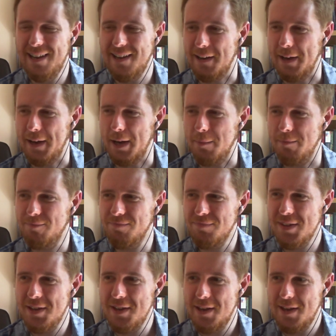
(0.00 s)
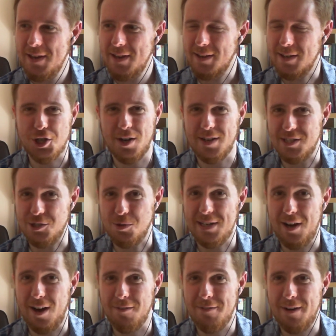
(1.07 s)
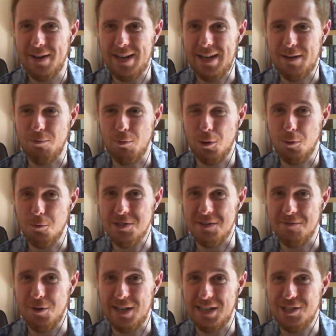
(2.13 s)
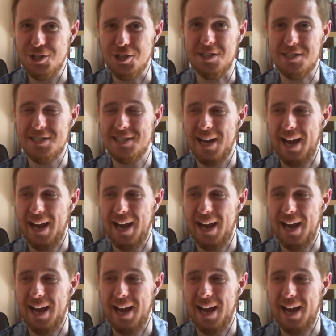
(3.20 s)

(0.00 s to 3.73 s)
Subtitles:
because giant squid are very reclusive creatures,